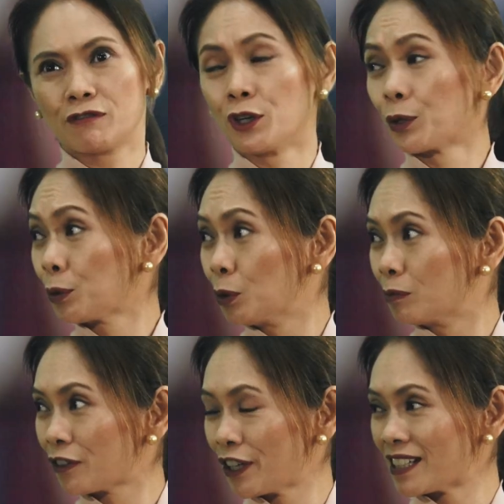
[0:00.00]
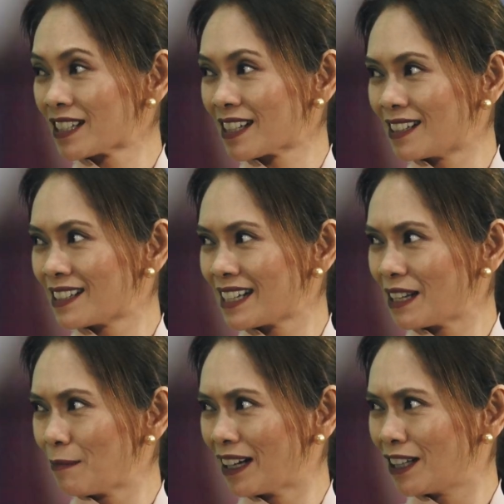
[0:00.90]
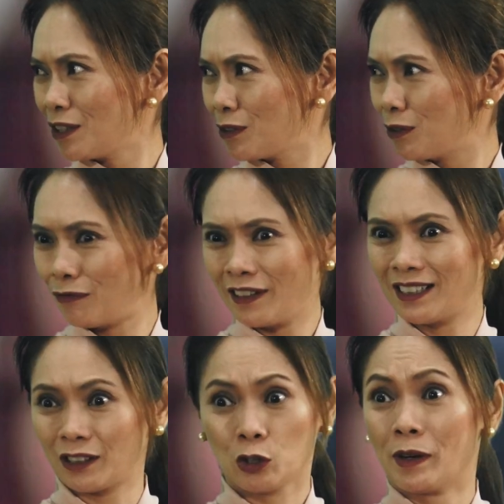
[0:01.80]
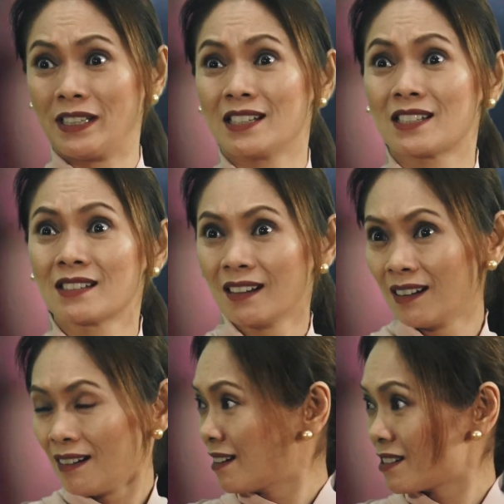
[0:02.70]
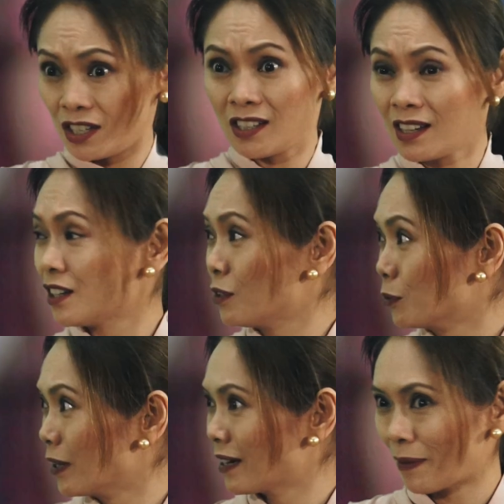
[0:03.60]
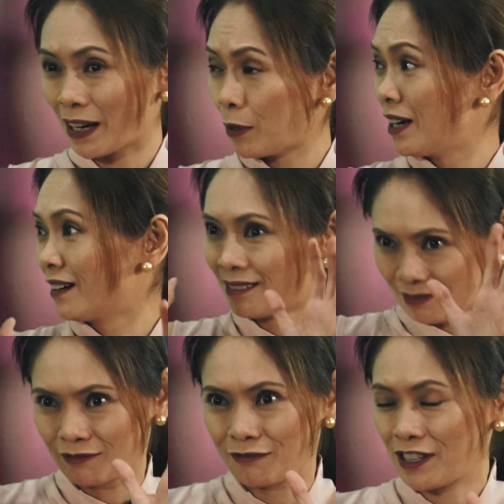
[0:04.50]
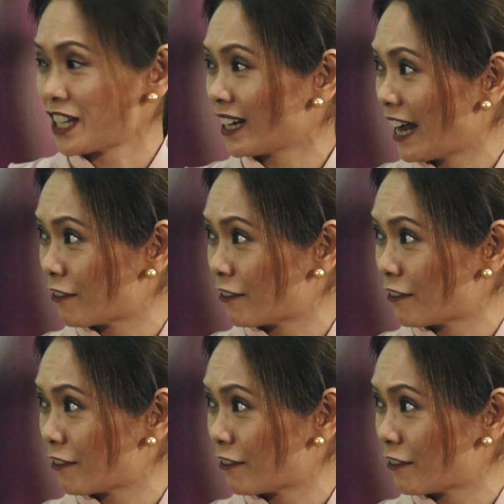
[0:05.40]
of your room, for instance, di ba? Then you feel that nobody's seeing you. Walang, yes. Parang walang physical